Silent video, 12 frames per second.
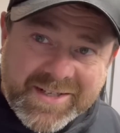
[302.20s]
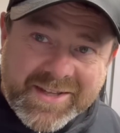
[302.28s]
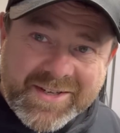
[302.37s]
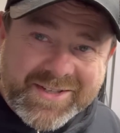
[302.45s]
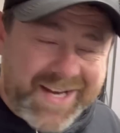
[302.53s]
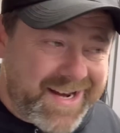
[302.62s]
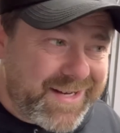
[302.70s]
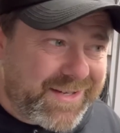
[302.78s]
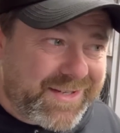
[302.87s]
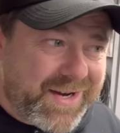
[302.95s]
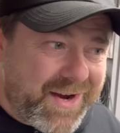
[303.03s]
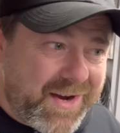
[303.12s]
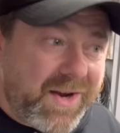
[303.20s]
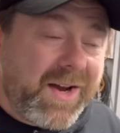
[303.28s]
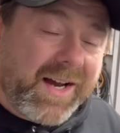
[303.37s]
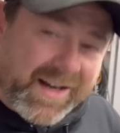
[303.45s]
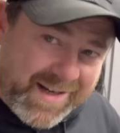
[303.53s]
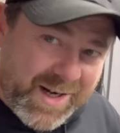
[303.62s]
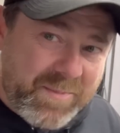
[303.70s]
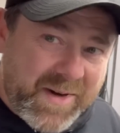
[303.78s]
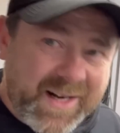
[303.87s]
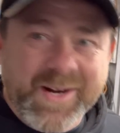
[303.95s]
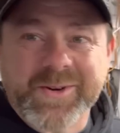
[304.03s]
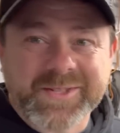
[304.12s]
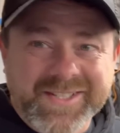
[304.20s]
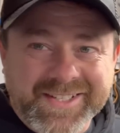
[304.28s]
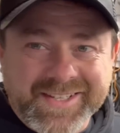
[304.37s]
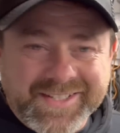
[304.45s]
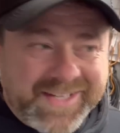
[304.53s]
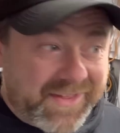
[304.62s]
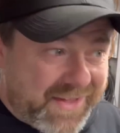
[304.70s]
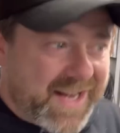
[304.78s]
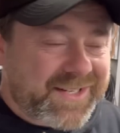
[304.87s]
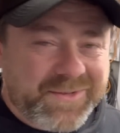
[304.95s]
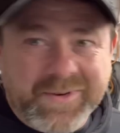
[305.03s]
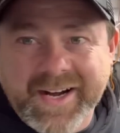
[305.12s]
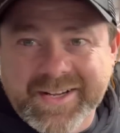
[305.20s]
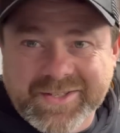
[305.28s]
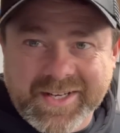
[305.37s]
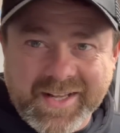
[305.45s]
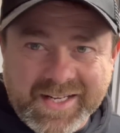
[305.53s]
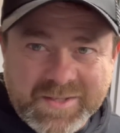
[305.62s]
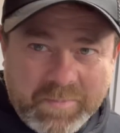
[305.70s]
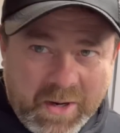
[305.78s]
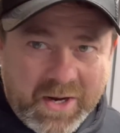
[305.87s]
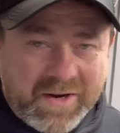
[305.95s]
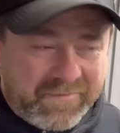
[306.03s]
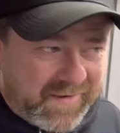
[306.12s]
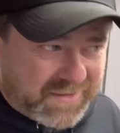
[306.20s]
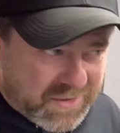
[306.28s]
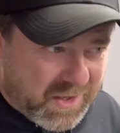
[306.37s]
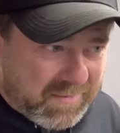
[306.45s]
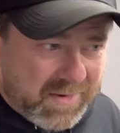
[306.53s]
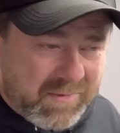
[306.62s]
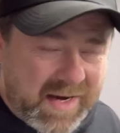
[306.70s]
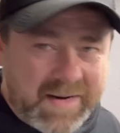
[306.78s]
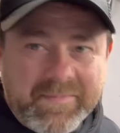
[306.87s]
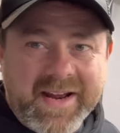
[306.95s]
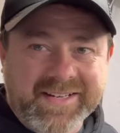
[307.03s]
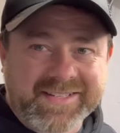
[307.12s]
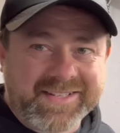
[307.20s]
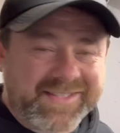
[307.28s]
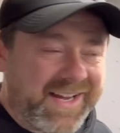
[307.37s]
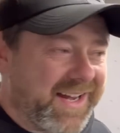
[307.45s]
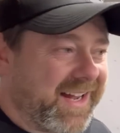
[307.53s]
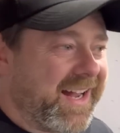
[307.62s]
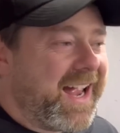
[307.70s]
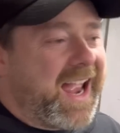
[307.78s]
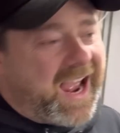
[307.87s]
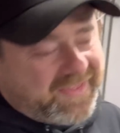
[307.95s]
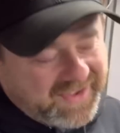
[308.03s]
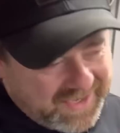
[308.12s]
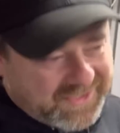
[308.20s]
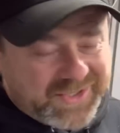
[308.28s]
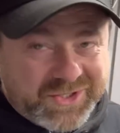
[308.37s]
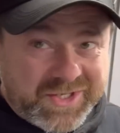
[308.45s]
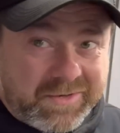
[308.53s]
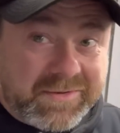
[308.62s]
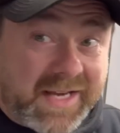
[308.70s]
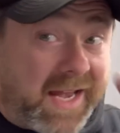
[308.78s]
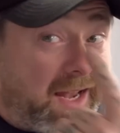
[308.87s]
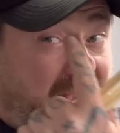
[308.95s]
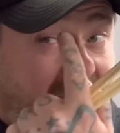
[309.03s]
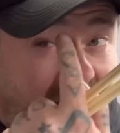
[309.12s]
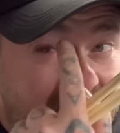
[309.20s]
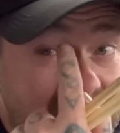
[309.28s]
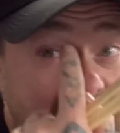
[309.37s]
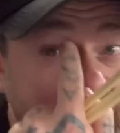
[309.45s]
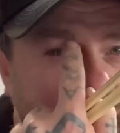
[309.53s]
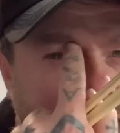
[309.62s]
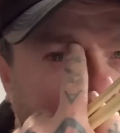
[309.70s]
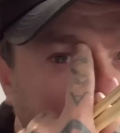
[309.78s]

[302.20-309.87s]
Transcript: to the sight, sir. A little bit closer to the sight. That's right, sir. That's perfect. You've got to be right up next to the sight. And they used to shoot it, and they get like